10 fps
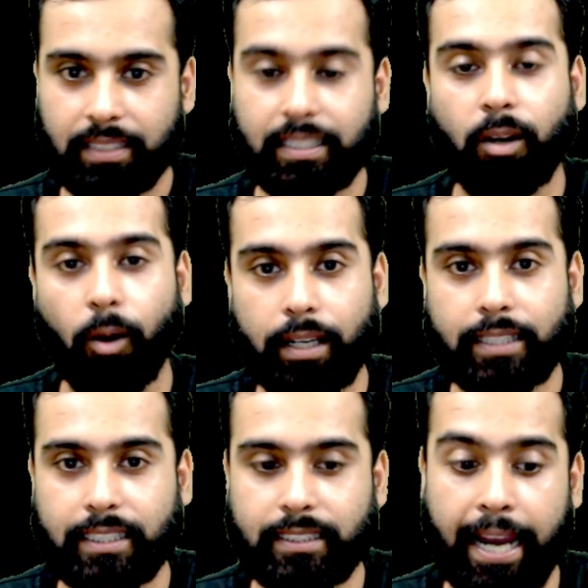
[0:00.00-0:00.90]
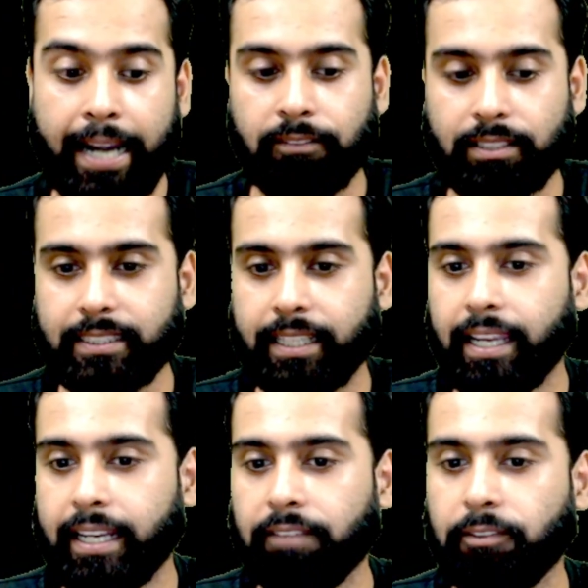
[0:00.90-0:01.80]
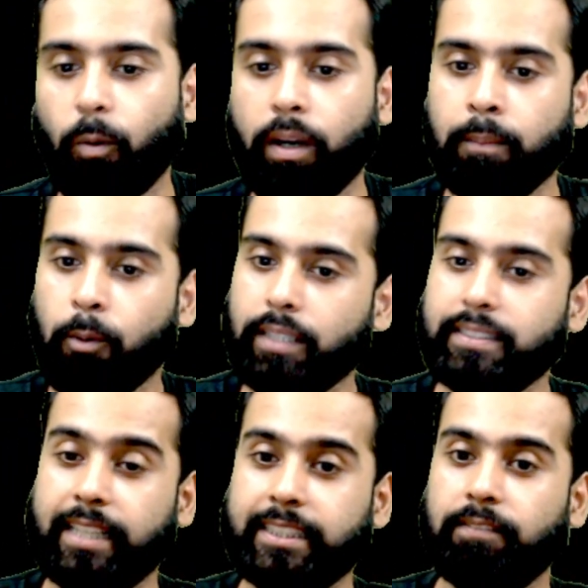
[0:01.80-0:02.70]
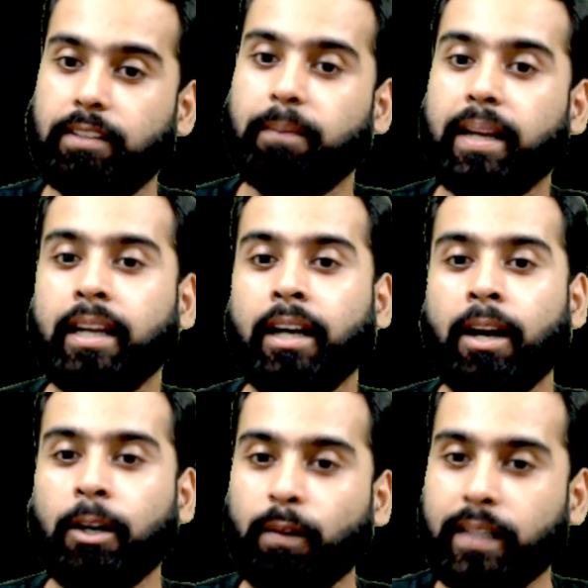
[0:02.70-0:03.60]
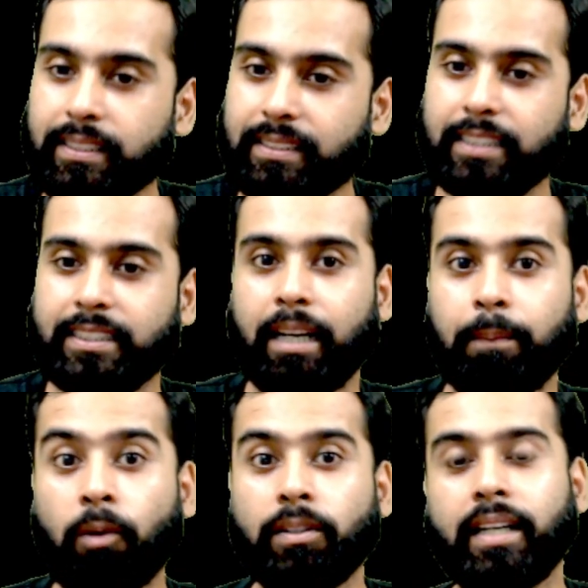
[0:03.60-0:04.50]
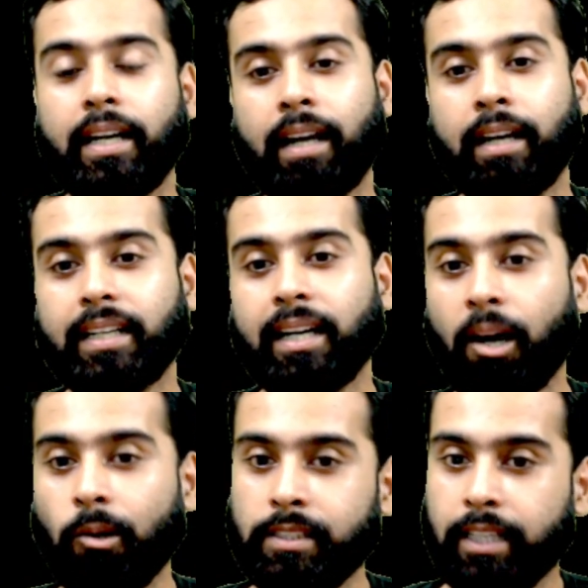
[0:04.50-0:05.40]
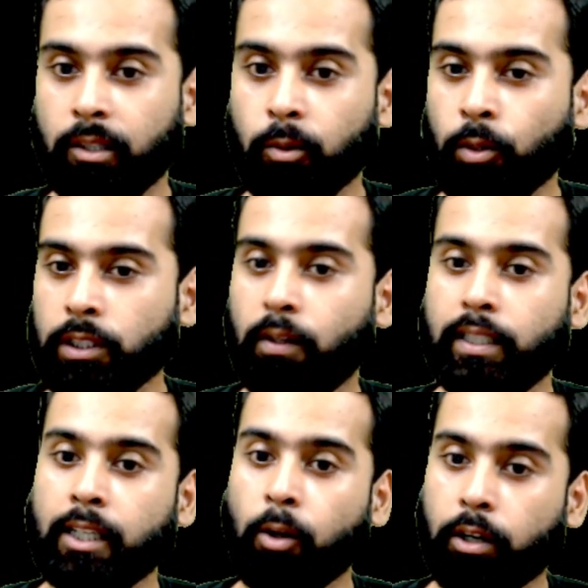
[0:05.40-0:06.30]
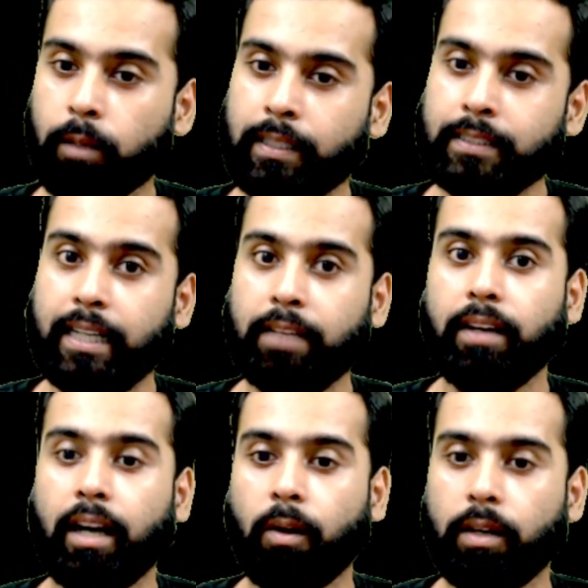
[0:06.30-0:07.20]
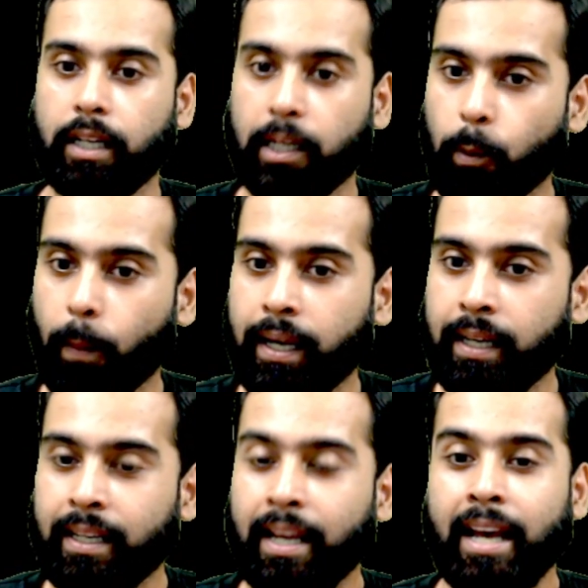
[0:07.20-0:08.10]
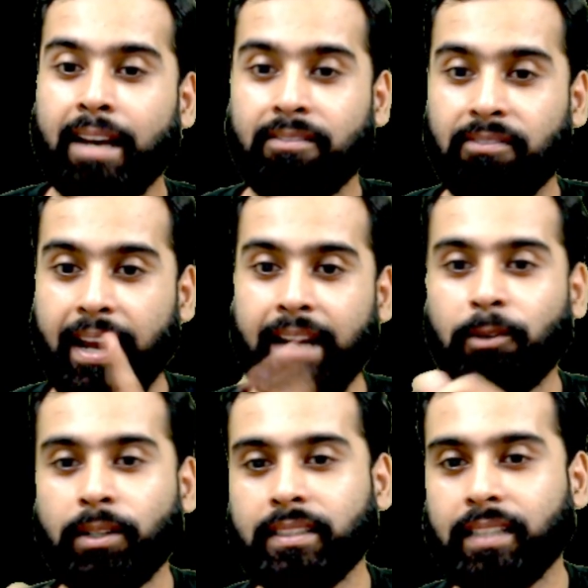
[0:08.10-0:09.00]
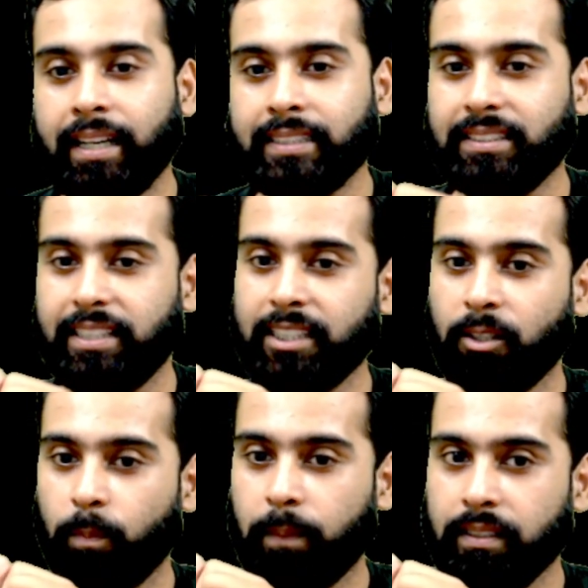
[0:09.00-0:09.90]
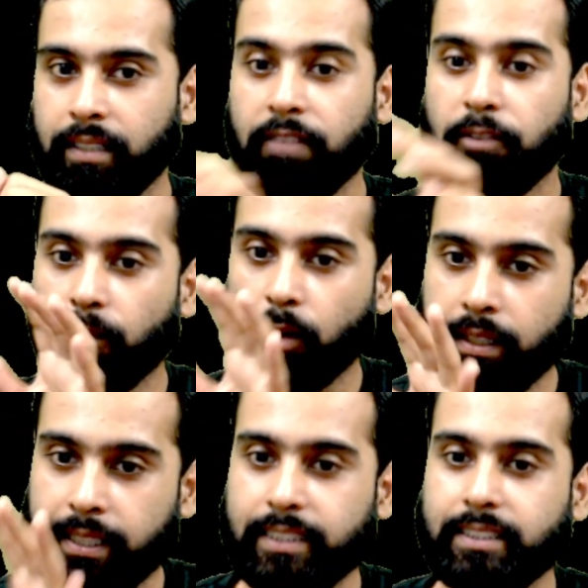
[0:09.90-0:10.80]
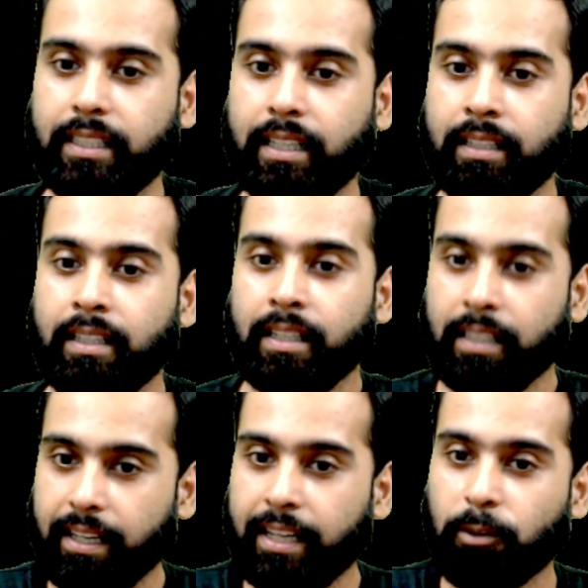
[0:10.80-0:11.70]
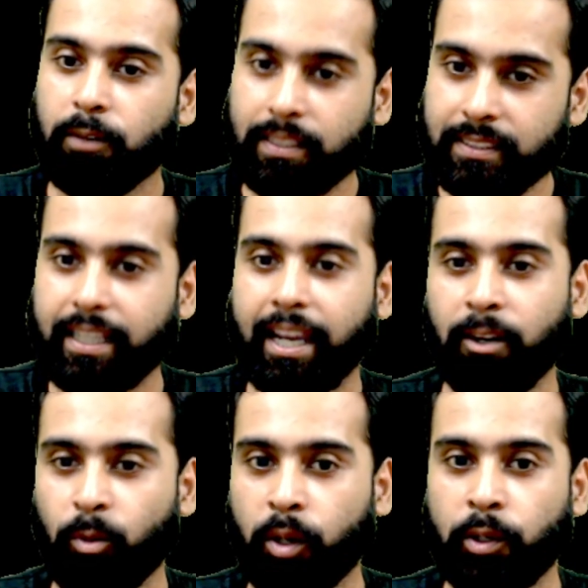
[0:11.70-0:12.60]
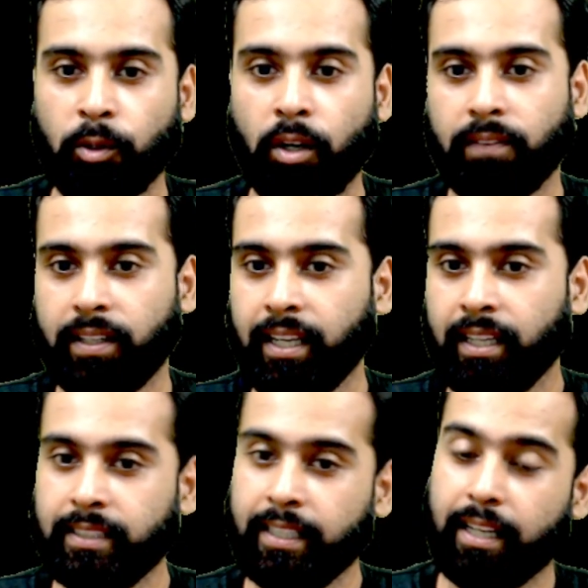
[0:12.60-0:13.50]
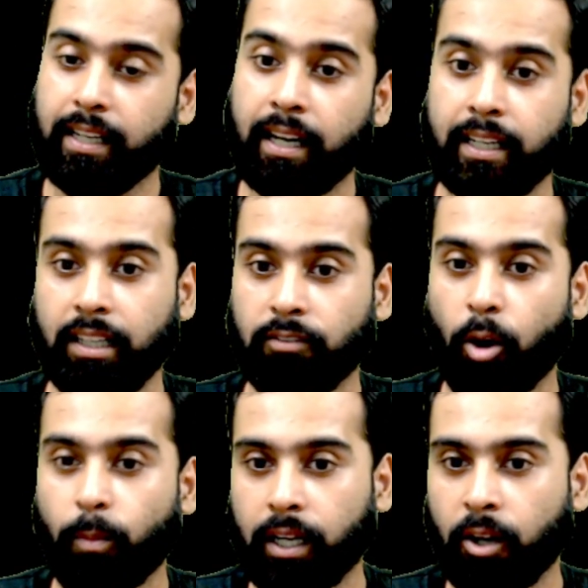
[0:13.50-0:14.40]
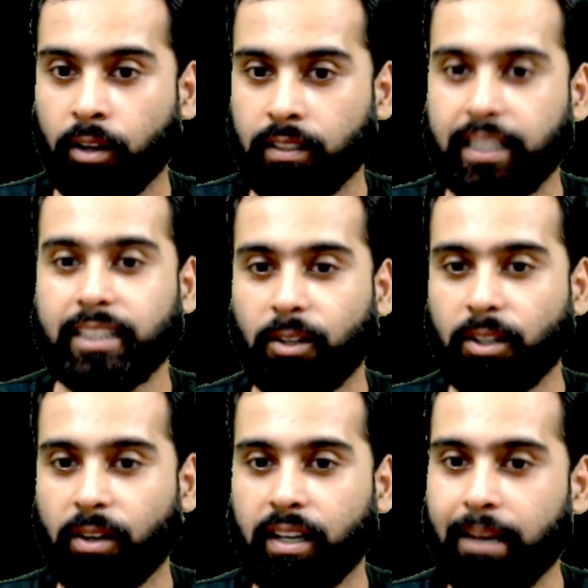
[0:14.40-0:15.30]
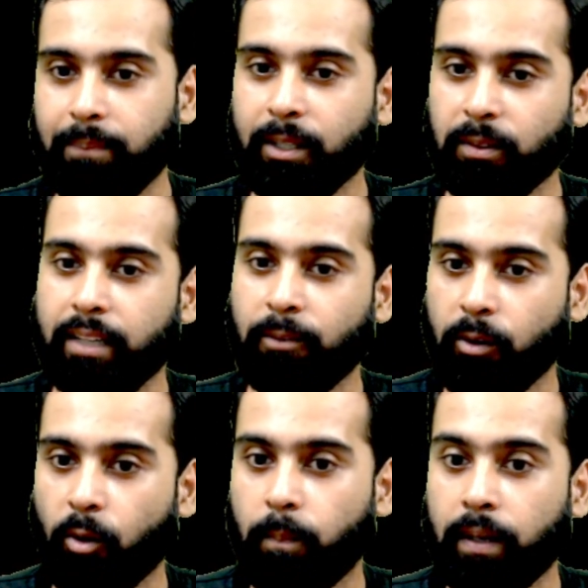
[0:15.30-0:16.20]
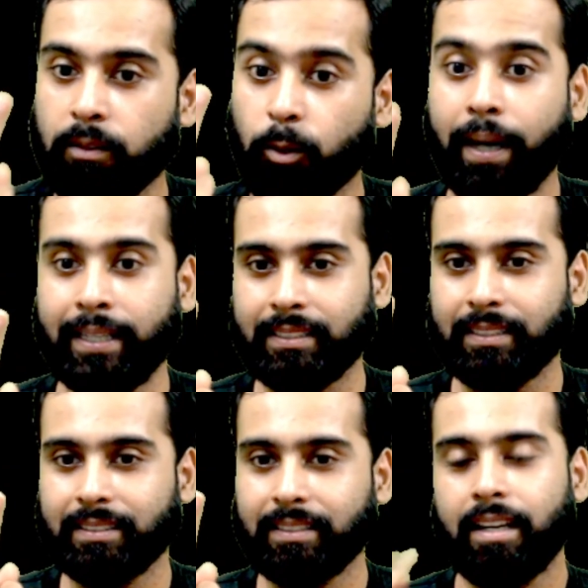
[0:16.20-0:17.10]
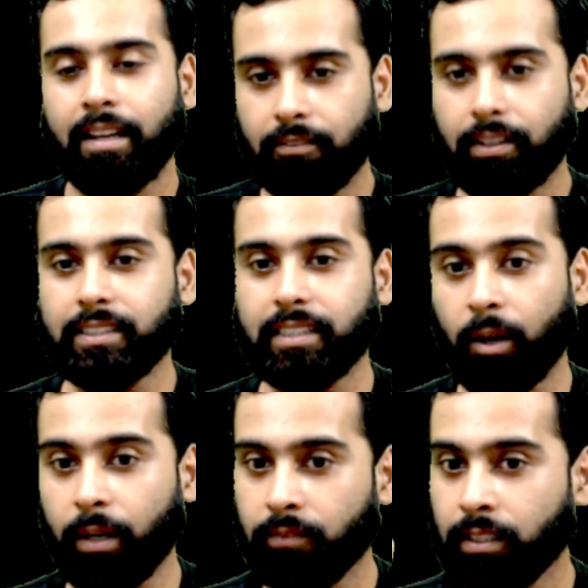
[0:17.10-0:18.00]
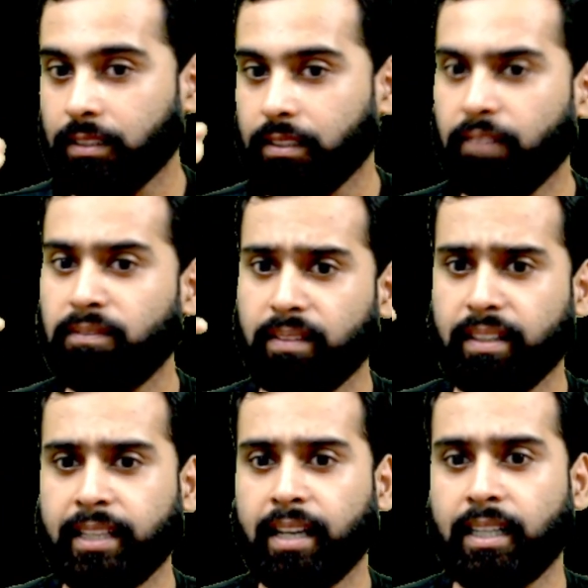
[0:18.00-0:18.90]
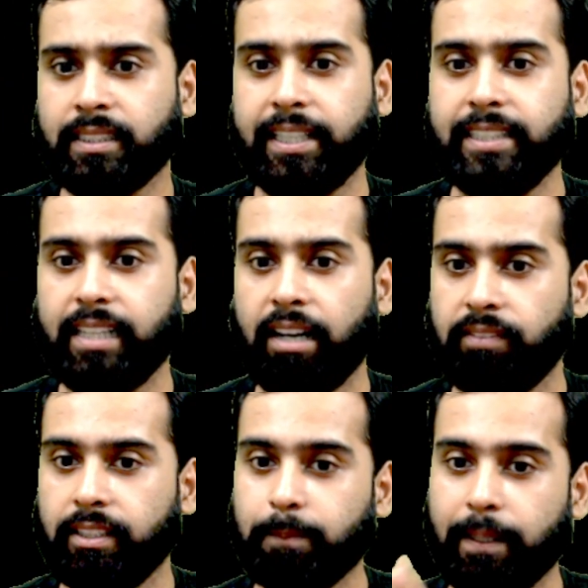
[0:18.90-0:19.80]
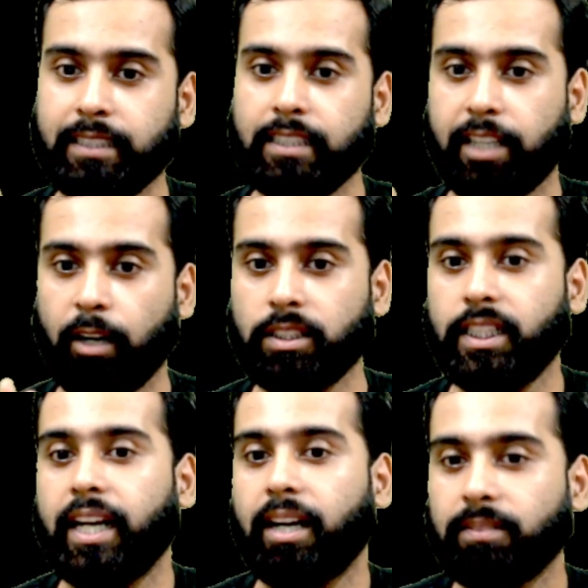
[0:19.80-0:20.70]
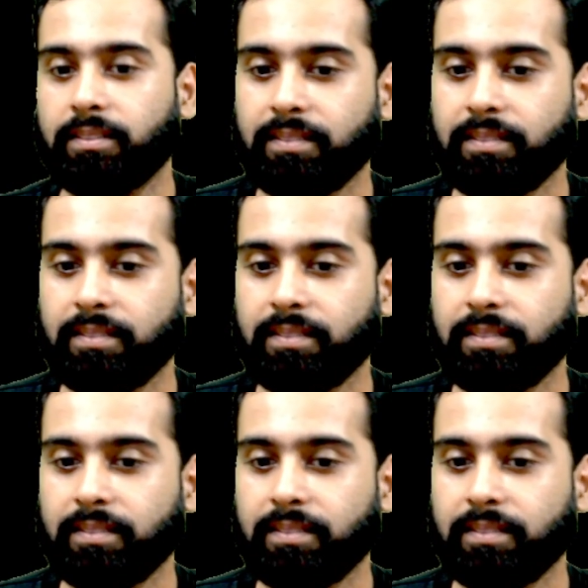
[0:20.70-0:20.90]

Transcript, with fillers: the colleges, and once again if you want to book a session with me to a discussion about the Karnataka counseling rules, what are the documents that we are going to require, when would the registration open? If you have not registered now, it would once again open. Do not worry that Karnataka form are gone. That's not going to happen. They would open twice. Once now and once if there are seats left in special stay or stay around.